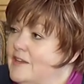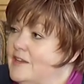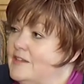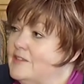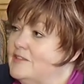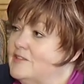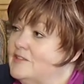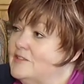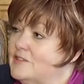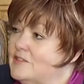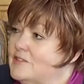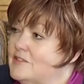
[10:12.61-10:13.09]

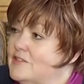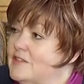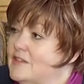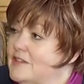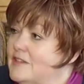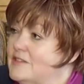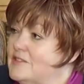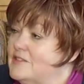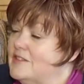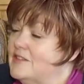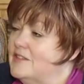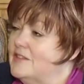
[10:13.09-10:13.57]
is
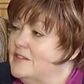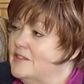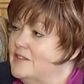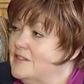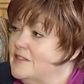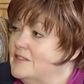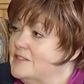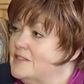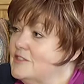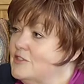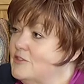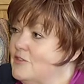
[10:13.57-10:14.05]

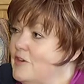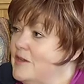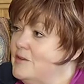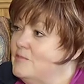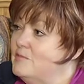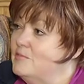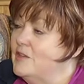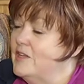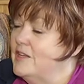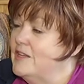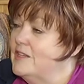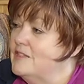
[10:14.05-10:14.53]
a
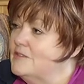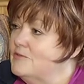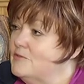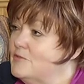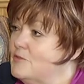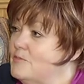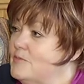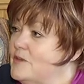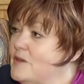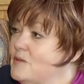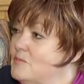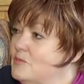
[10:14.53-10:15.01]
great place
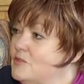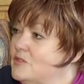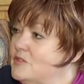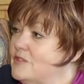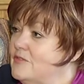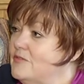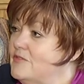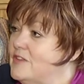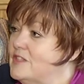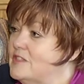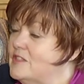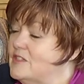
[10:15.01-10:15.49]
for people
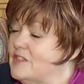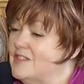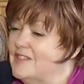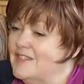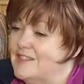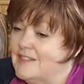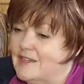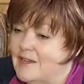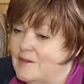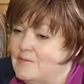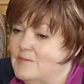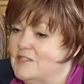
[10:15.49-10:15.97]
to visit
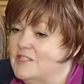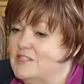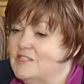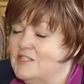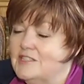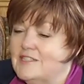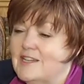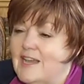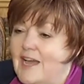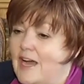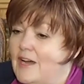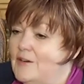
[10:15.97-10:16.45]
and come
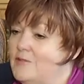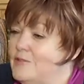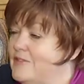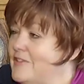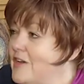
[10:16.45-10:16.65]
into town.